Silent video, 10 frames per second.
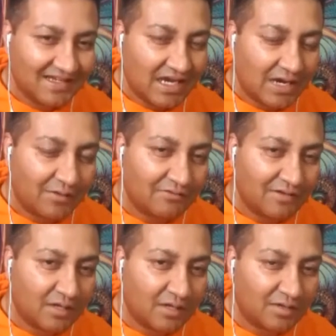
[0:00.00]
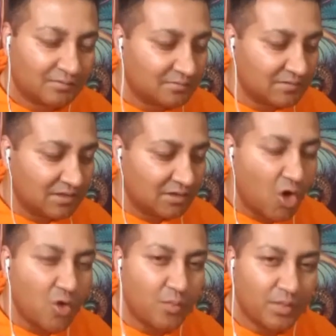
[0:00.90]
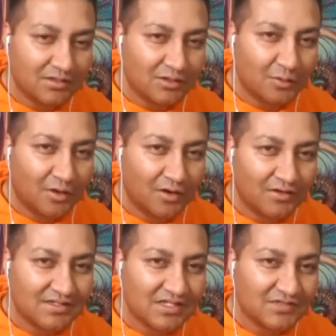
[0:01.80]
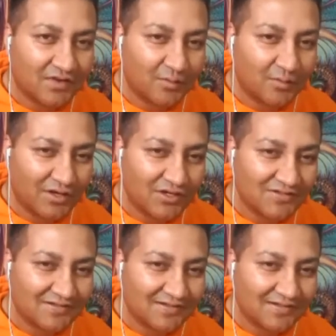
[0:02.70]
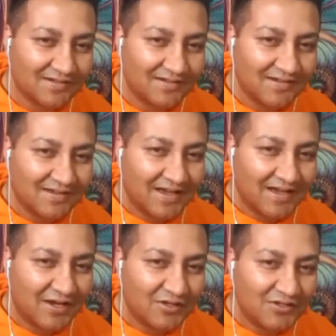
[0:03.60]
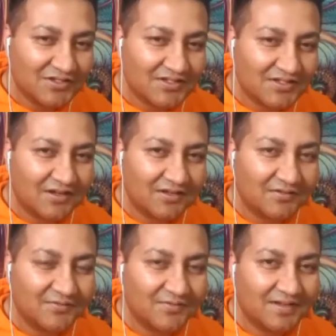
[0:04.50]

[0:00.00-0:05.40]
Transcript: How incredible open you are to this vibration. How you just kind of